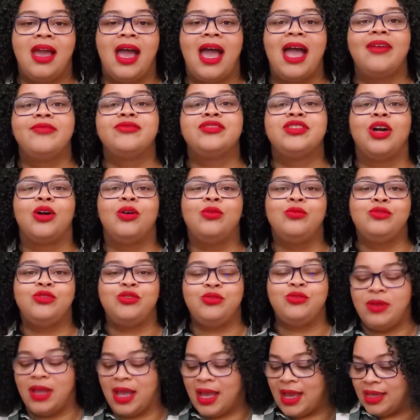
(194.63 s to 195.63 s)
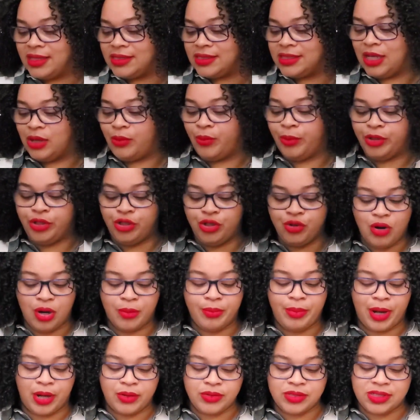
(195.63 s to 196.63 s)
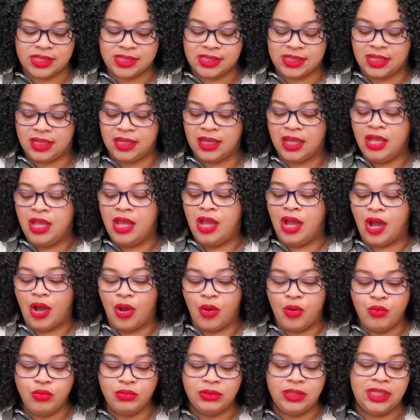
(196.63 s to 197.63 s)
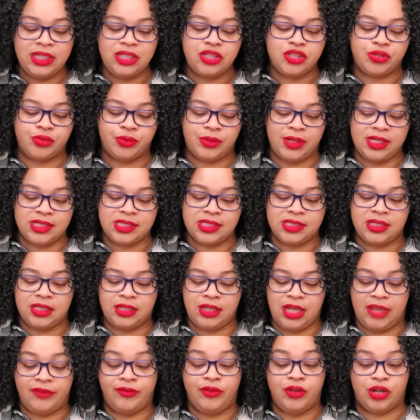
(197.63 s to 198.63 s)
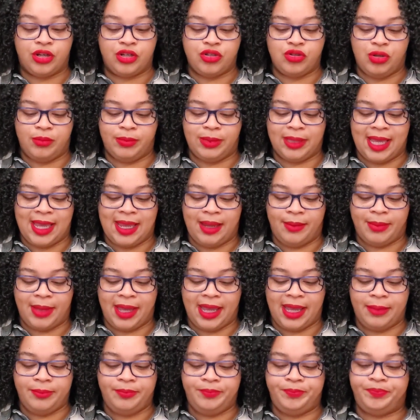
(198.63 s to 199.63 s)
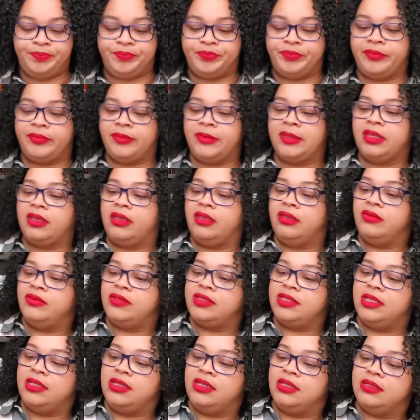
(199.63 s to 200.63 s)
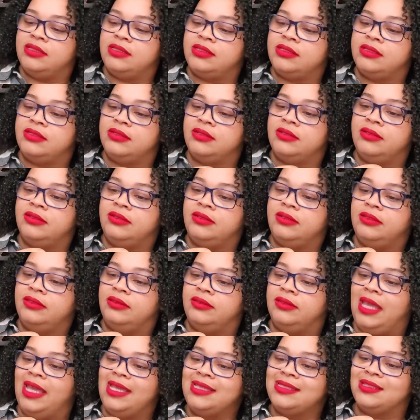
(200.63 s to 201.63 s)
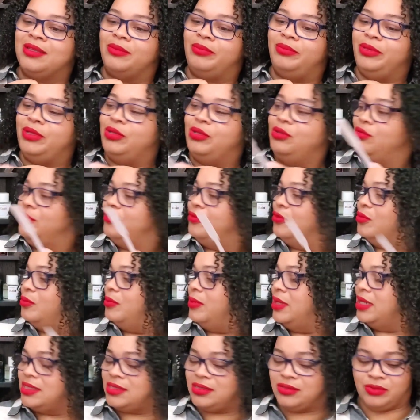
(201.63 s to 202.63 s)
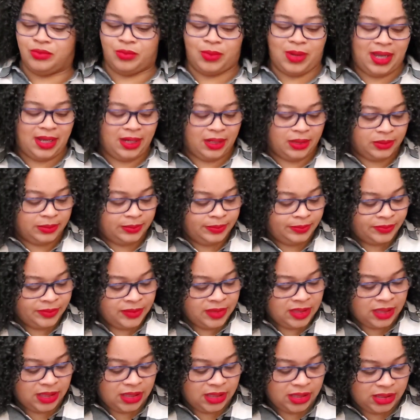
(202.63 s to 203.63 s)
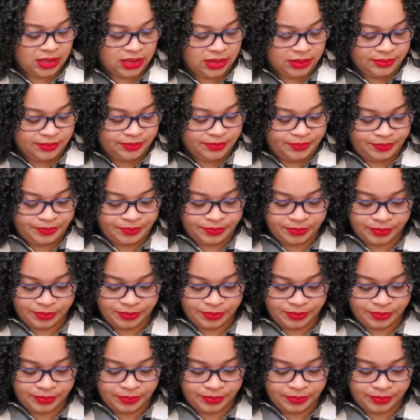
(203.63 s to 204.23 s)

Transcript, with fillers: I've told you guys that when you are purchasing, only trust them if you're going to do a blind buy. Can you see this? That's a beautiful mister. Wow. Um,